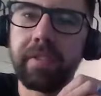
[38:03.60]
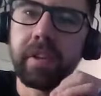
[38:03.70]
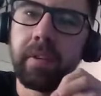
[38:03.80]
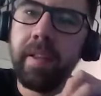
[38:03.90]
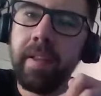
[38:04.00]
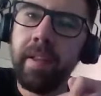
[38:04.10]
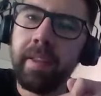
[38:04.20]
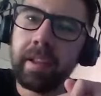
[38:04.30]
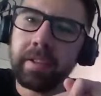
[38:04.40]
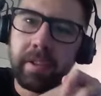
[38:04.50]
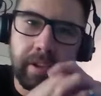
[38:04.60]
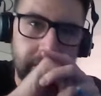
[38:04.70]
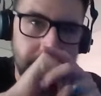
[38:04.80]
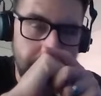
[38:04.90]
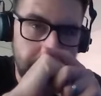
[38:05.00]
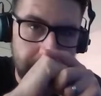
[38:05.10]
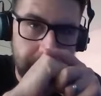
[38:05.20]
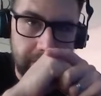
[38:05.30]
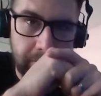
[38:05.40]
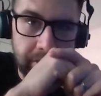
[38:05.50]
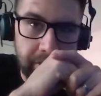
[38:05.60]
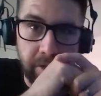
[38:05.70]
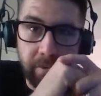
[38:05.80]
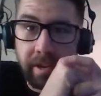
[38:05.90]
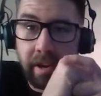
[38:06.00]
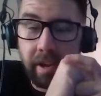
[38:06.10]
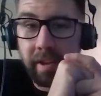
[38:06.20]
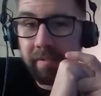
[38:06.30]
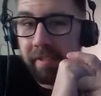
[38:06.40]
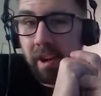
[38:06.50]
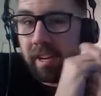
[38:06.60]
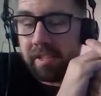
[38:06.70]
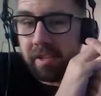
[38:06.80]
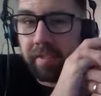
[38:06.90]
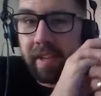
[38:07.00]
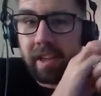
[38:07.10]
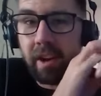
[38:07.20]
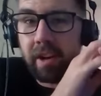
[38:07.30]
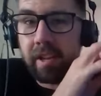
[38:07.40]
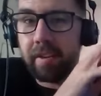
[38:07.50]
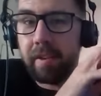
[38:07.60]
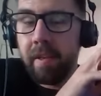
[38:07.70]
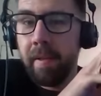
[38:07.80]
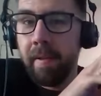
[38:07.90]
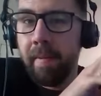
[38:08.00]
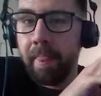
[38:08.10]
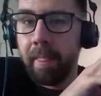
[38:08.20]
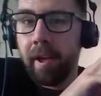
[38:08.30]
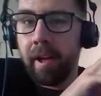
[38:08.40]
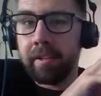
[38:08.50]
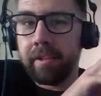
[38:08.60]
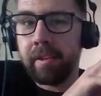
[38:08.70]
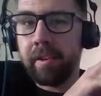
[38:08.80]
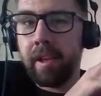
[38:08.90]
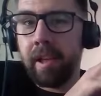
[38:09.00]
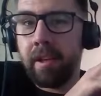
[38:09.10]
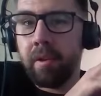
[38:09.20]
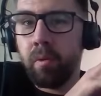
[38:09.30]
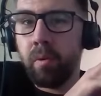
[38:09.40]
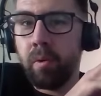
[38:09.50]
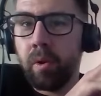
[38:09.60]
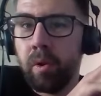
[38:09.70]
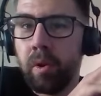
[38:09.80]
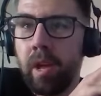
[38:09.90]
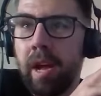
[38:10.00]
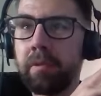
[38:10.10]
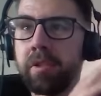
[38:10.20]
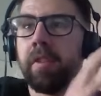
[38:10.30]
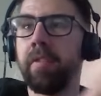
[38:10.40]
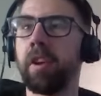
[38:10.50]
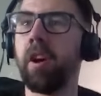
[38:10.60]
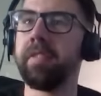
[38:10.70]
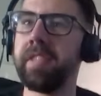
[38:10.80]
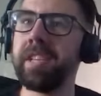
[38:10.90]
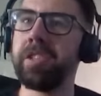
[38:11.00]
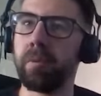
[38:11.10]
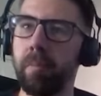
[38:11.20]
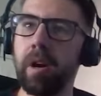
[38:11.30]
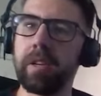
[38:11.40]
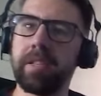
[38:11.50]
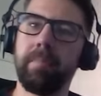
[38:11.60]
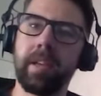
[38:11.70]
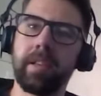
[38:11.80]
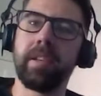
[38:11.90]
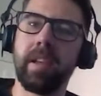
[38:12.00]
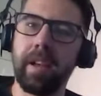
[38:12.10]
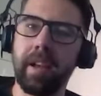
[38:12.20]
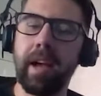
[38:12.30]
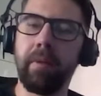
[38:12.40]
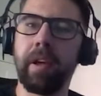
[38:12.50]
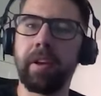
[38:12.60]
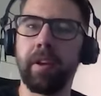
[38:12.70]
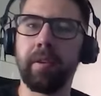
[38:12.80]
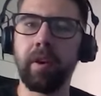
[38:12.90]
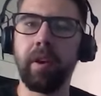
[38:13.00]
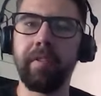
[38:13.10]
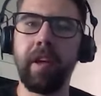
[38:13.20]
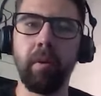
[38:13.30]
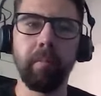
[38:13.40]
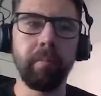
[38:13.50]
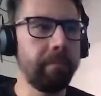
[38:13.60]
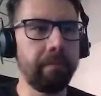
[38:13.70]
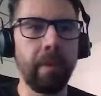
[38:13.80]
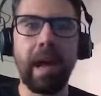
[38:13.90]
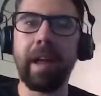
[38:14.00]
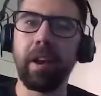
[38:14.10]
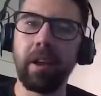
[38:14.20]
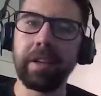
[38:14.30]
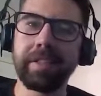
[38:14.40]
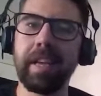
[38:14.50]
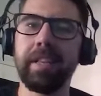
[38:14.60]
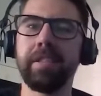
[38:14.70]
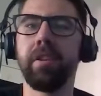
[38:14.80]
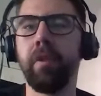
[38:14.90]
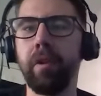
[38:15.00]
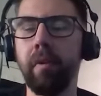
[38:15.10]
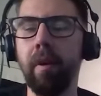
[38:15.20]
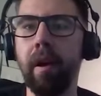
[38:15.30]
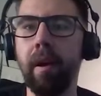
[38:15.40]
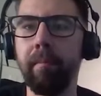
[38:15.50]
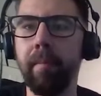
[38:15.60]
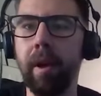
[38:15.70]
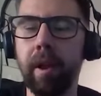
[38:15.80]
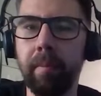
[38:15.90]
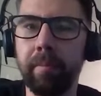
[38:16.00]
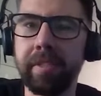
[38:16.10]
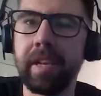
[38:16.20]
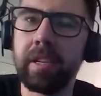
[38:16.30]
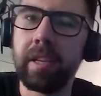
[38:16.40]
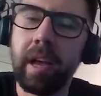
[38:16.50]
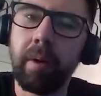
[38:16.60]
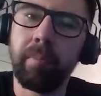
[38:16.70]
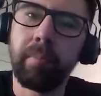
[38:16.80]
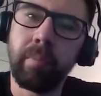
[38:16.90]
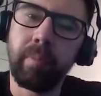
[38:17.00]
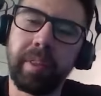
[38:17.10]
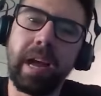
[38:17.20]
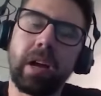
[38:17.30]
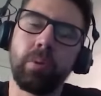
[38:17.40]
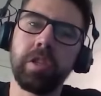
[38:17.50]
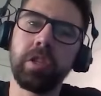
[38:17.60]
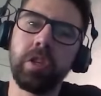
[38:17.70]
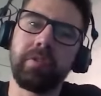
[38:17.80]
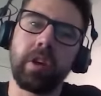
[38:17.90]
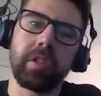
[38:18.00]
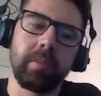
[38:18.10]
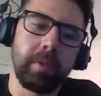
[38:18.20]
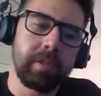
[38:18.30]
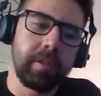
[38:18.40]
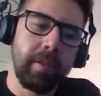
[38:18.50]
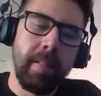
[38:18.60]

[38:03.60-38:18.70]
So that's, a, that's an interesting space too. And then, and then finally, it's kind of A I and, and outside of the kind of digital marketing mix and, and how that can kind of help analyze data and, um, and, and potentially help with the acquisition of customers